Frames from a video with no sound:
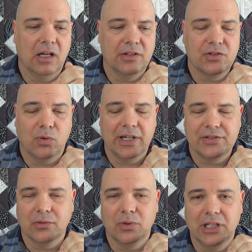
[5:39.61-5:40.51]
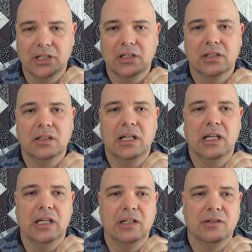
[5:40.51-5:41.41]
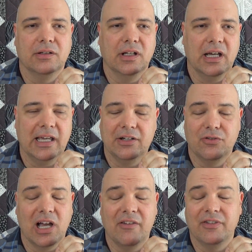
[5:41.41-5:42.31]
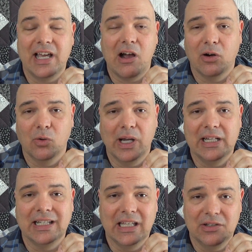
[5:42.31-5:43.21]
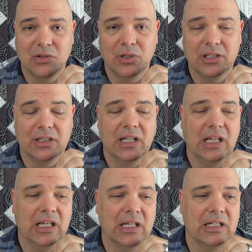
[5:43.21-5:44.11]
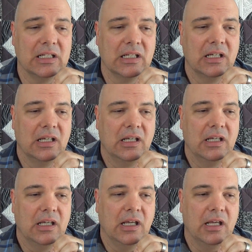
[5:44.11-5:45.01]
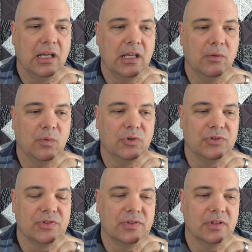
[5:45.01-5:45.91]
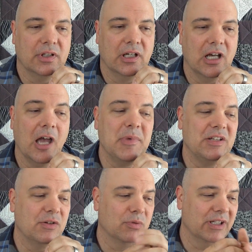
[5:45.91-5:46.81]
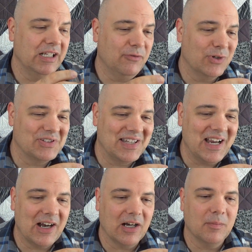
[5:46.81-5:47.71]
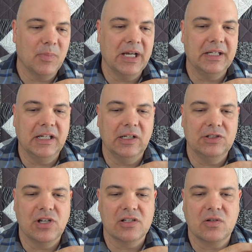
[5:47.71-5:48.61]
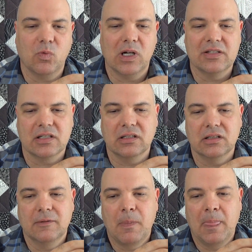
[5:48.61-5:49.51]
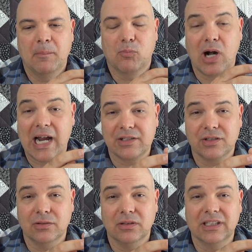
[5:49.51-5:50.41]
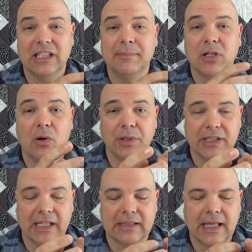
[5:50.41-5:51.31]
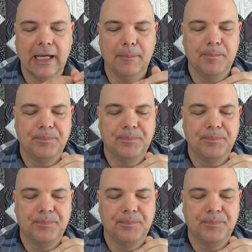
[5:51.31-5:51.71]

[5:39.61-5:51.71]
twice a week, and I had to drive an hour away to get to it, and it was, I mean, the relief was there, but it just wasn't practical to keep going like that.